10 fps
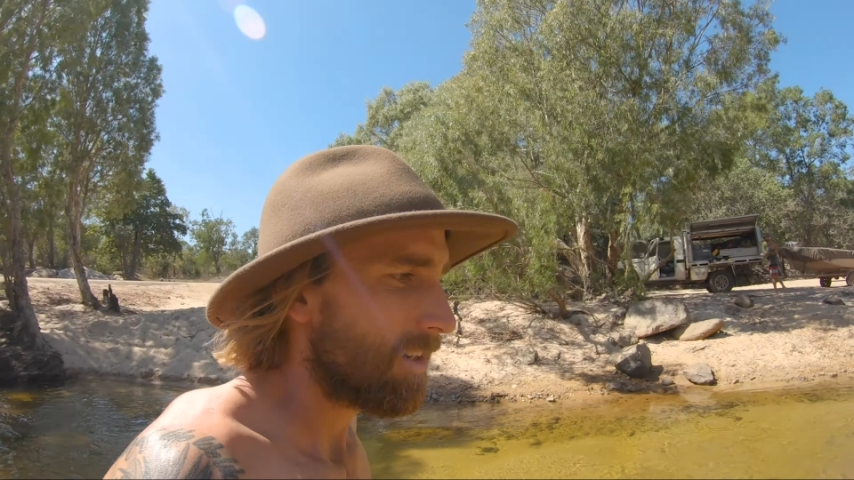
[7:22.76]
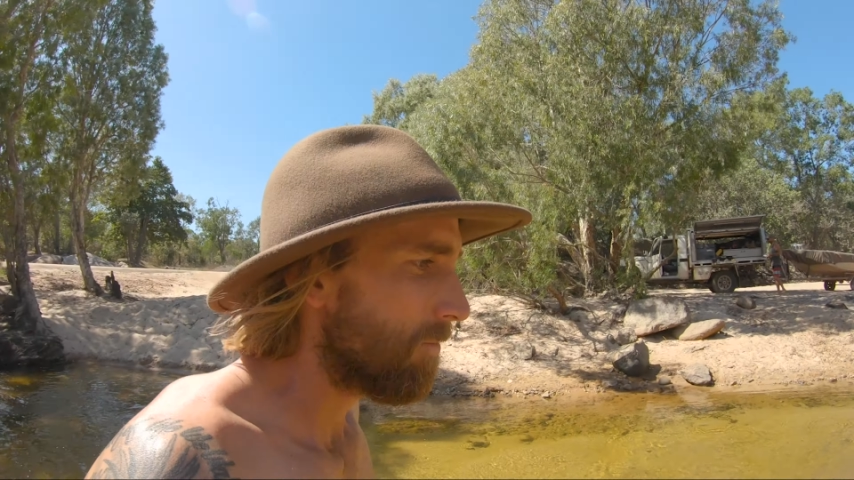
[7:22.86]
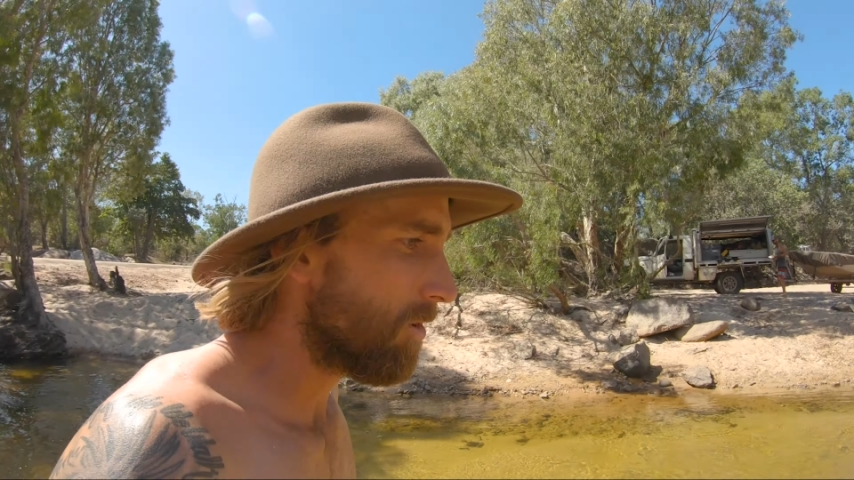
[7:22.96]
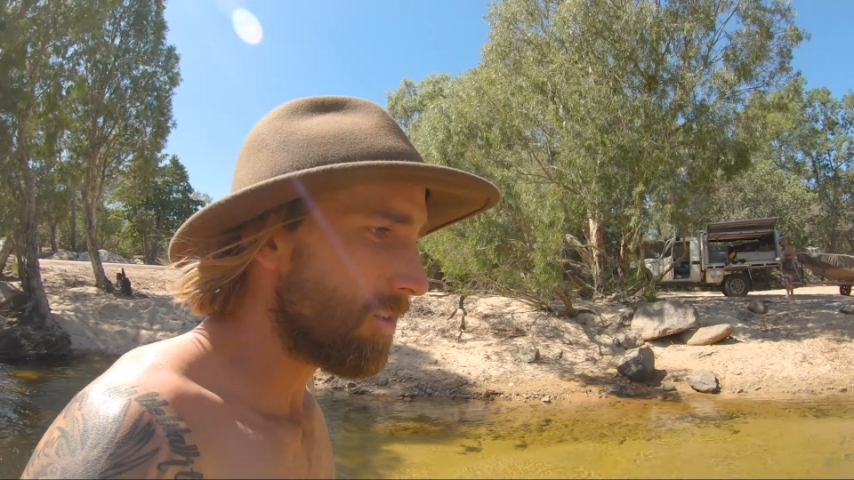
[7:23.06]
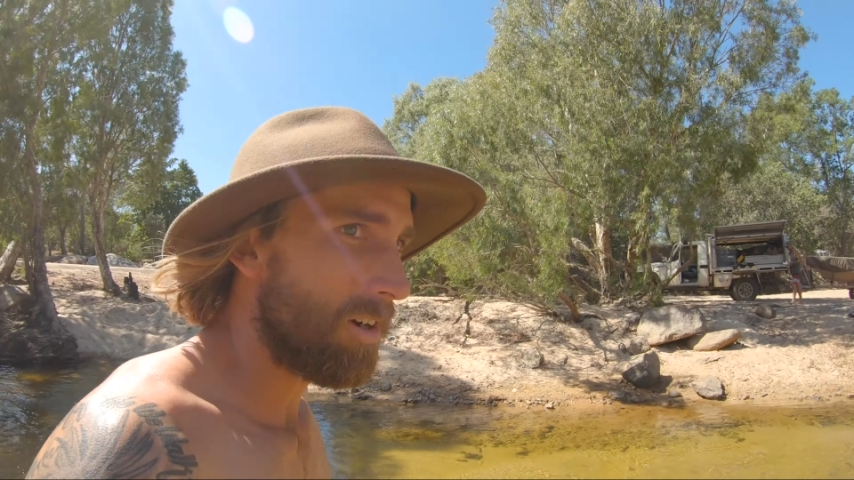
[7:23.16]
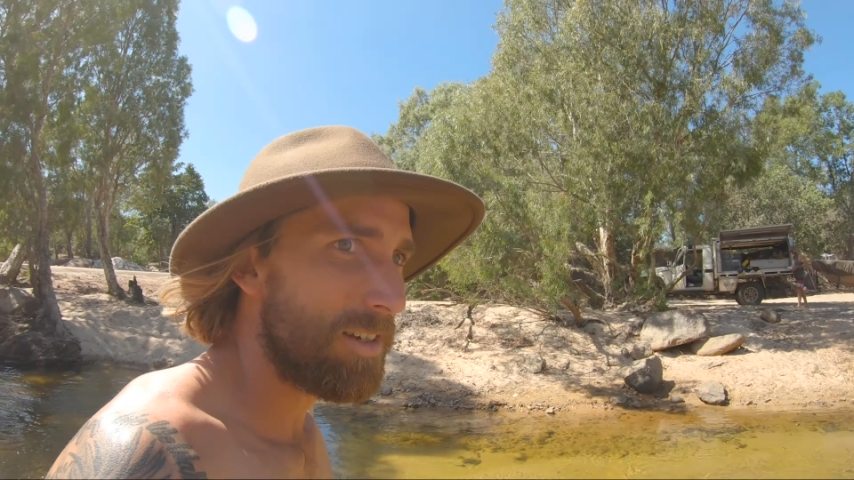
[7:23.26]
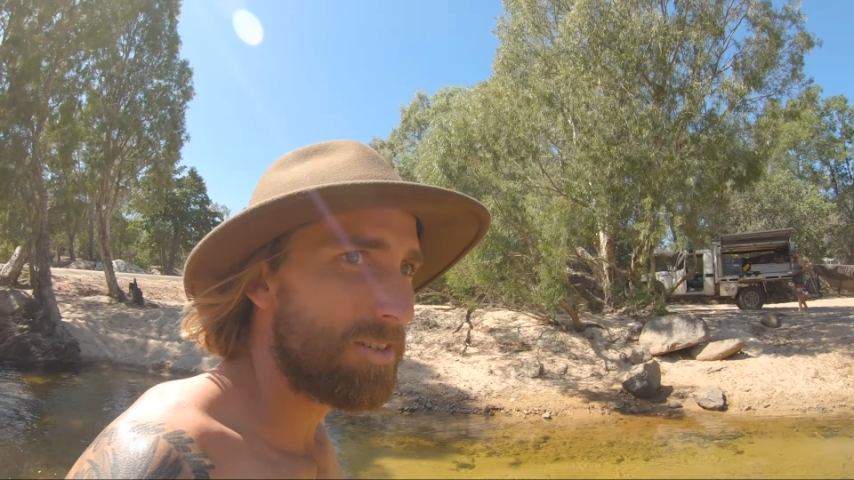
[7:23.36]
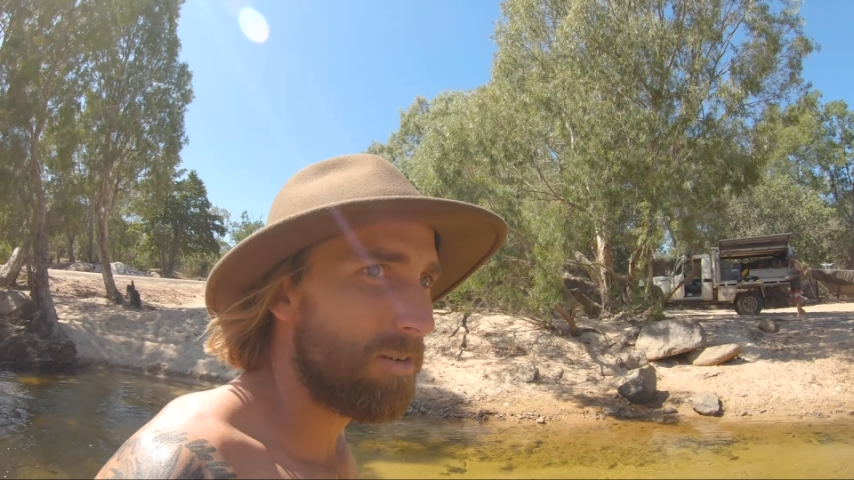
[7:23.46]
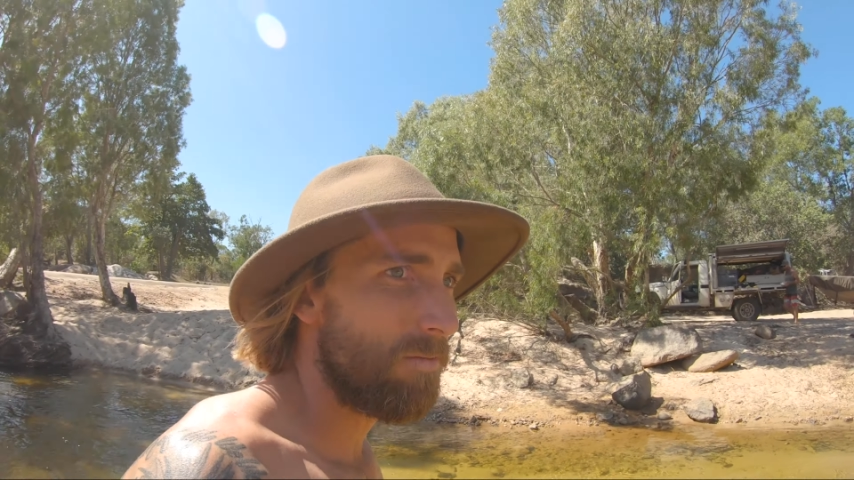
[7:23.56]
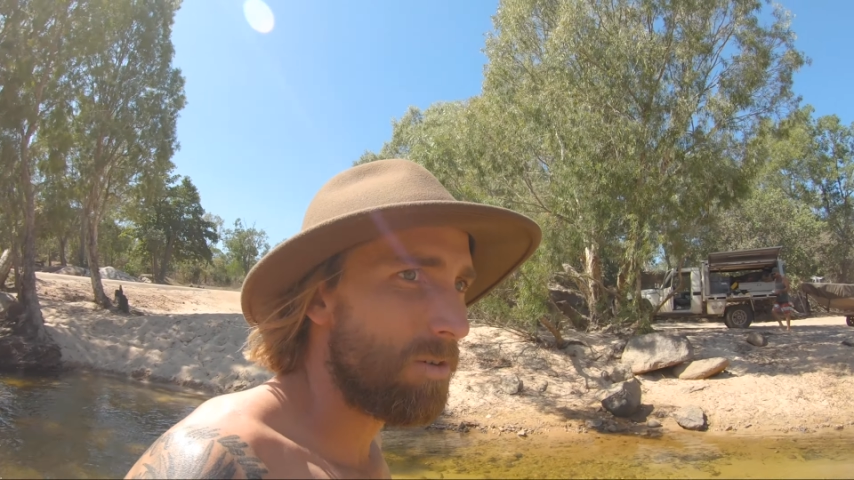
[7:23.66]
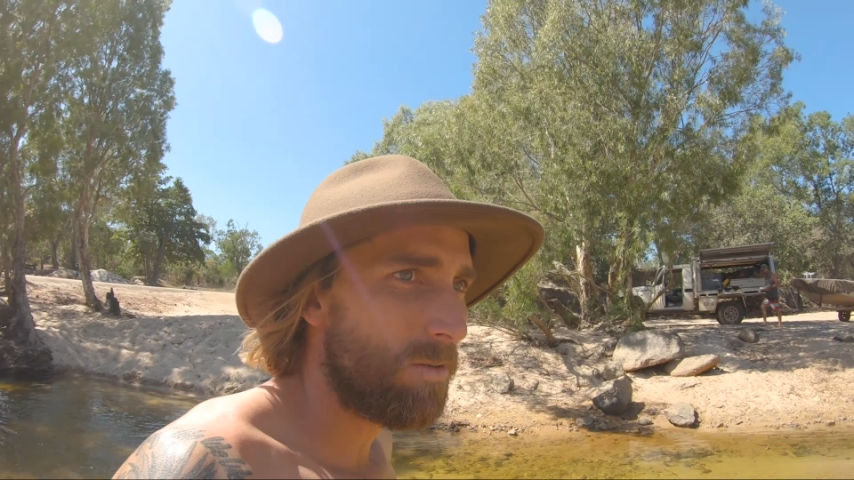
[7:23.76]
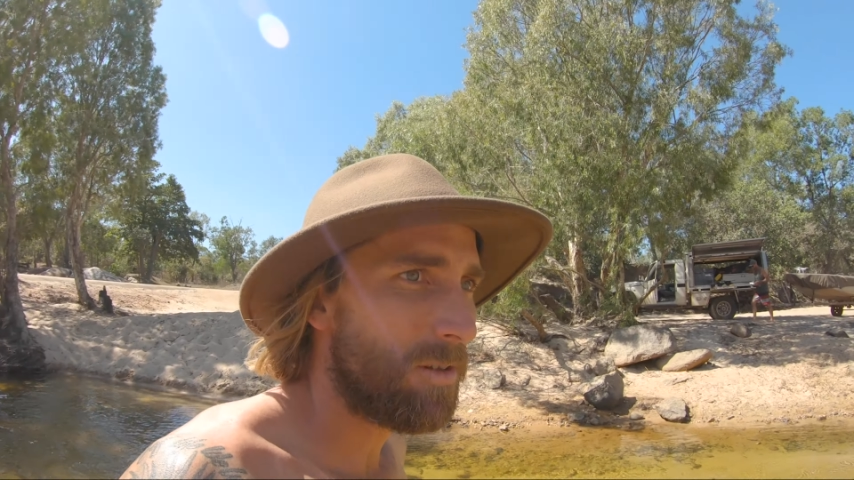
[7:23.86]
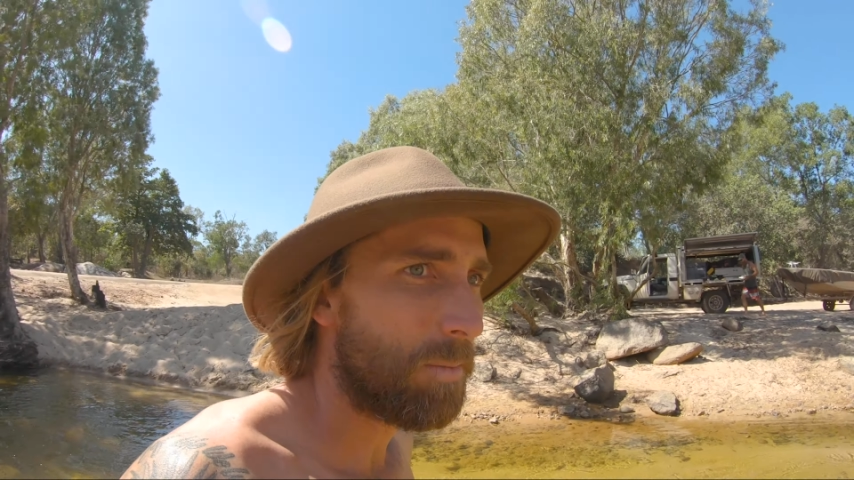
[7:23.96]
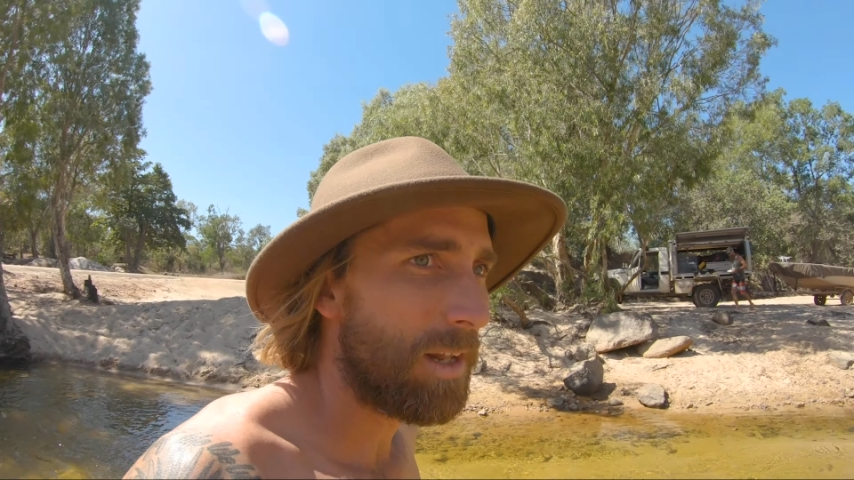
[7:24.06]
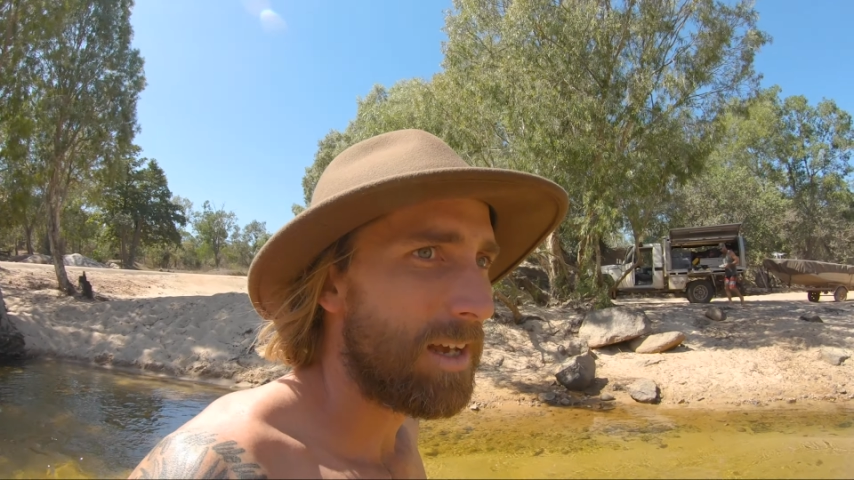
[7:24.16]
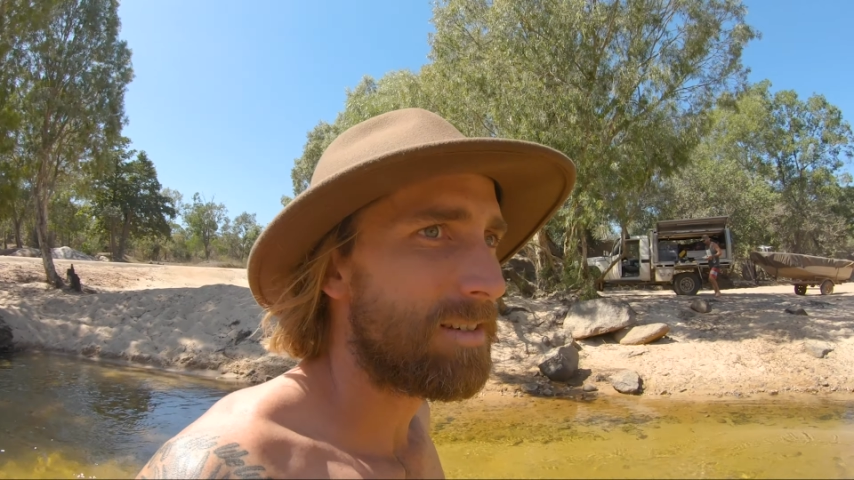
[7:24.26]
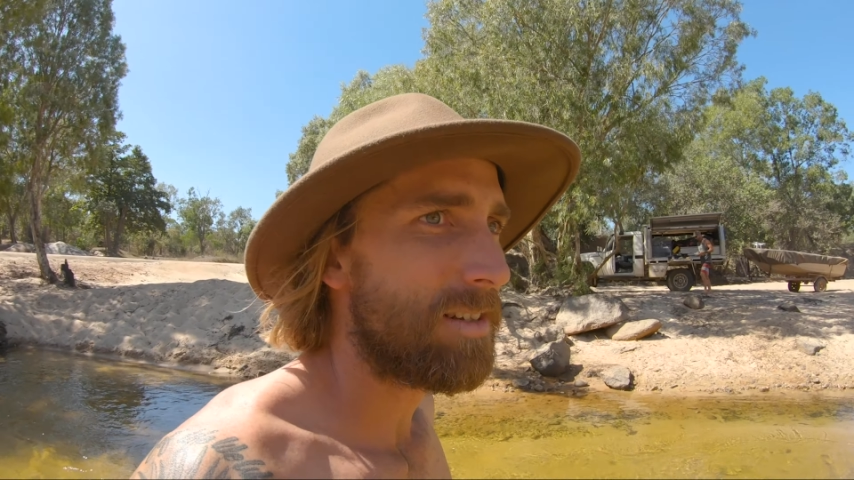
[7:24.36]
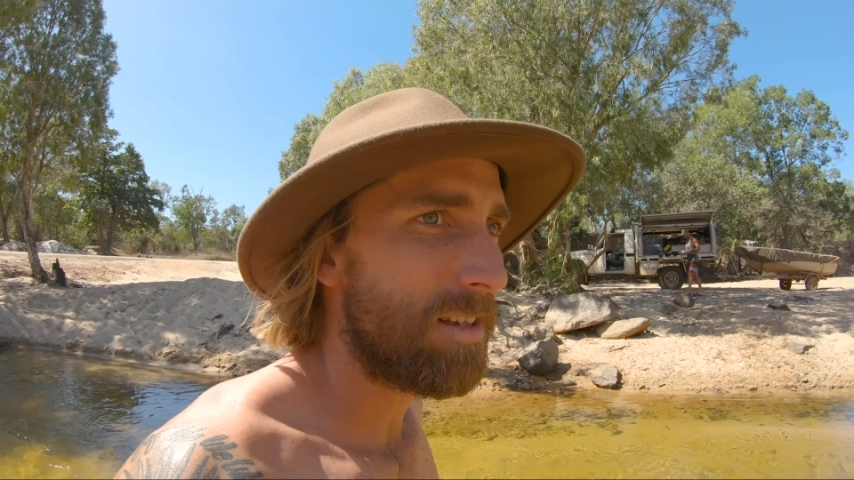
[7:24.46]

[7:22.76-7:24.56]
come on guys, don't ruin the place